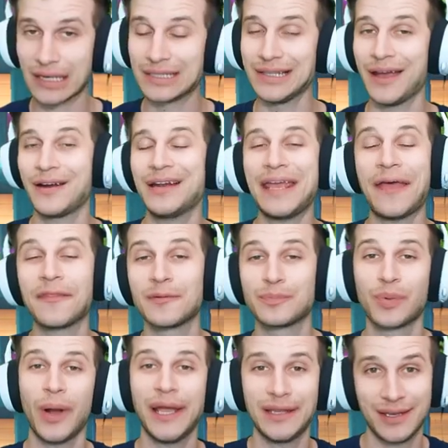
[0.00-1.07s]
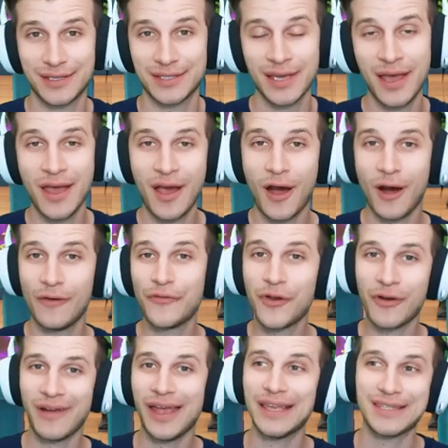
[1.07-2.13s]
clarity, and the brightness of
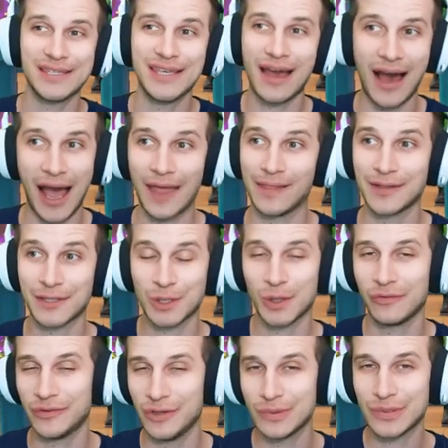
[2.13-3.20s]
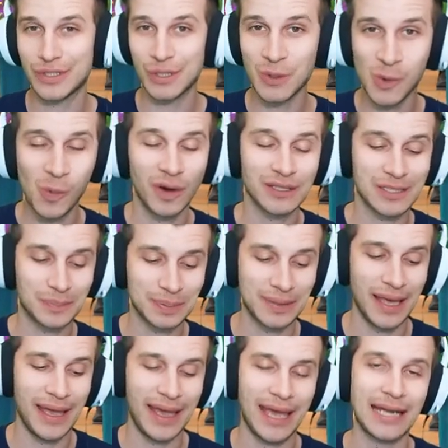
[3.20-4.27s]
your AC island. So if you do want to
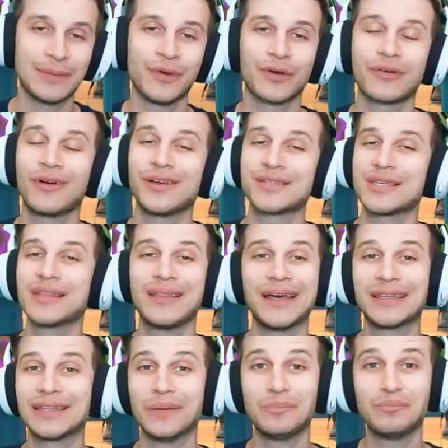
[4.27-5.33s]
play Animal Crossing like the